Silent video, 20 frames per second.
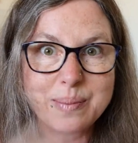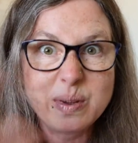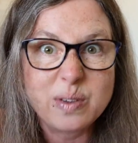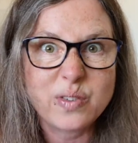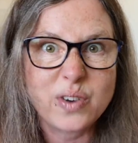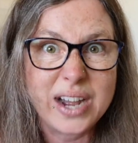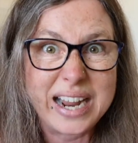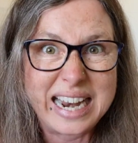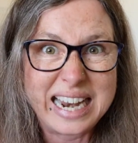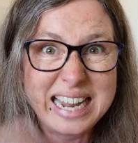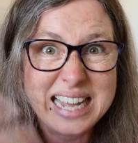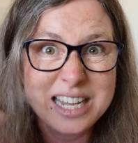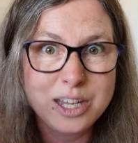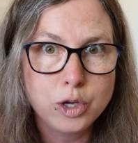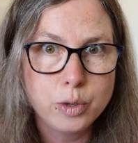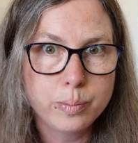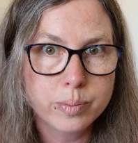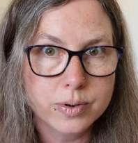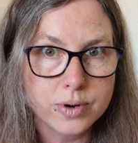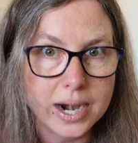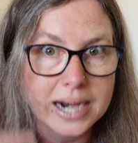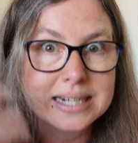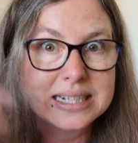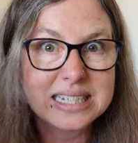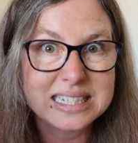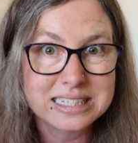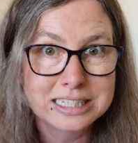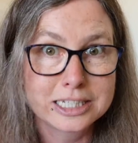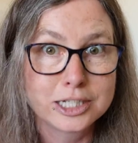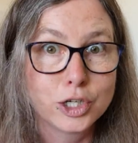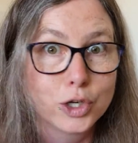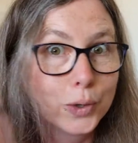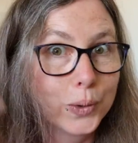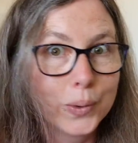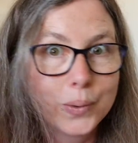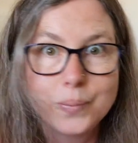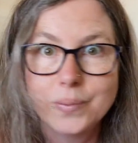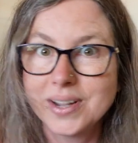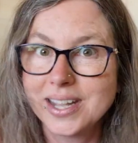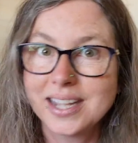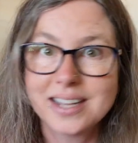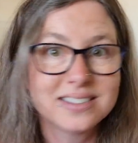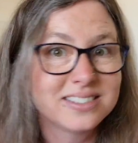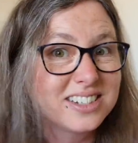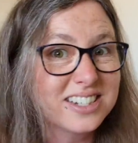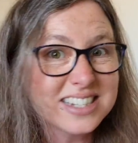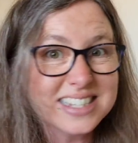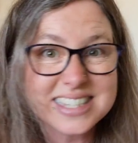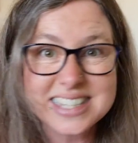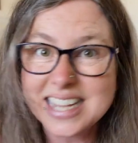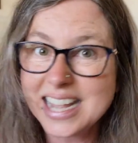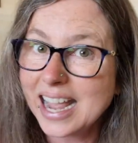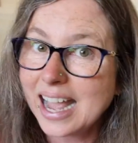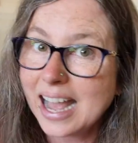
before I let you practice and go away and just say